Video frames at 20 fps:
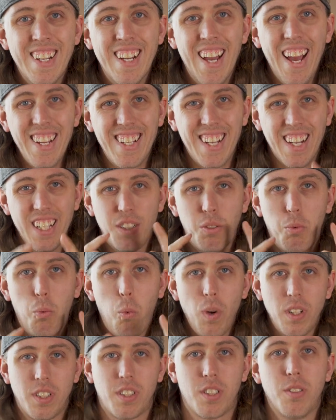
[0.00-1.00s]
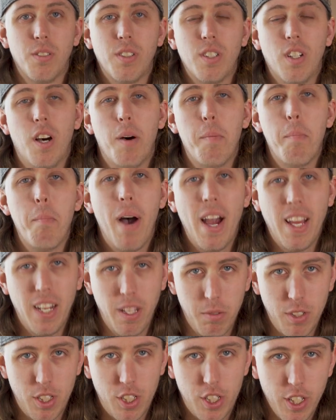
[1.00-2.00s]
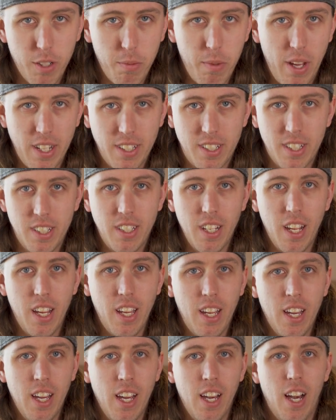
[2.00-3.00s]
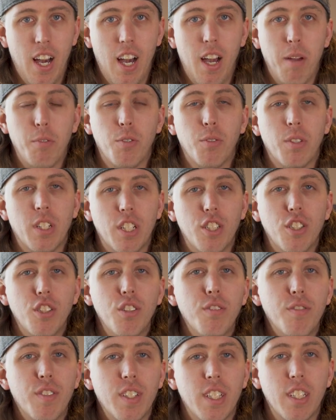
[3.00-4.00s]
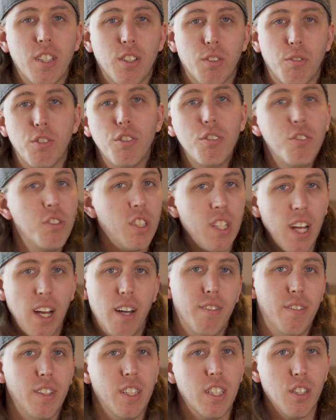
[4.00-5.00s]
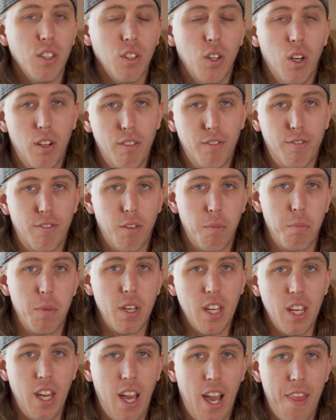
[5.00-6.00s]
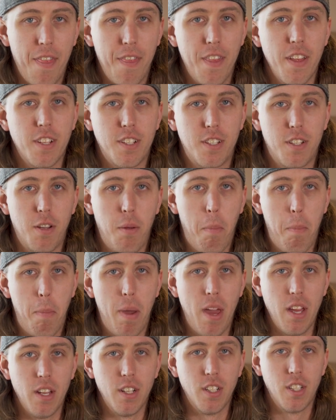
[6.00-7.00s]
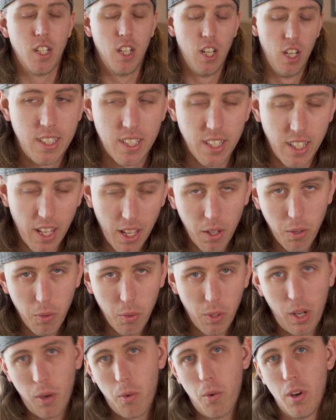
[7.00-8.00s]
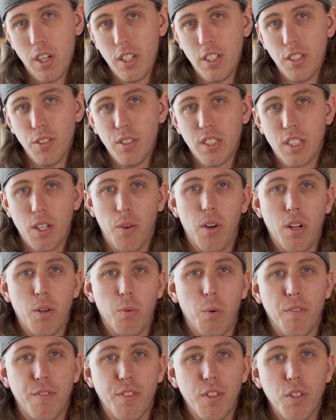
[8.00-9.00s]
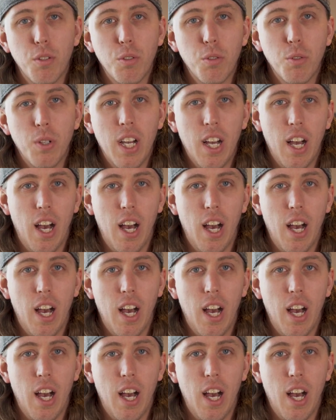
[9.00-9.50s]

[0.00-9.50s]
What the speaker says: Hey guys, what's going on? My name is Jim and today I am doing a new style video for me and this page. Today what I want to do is I want to review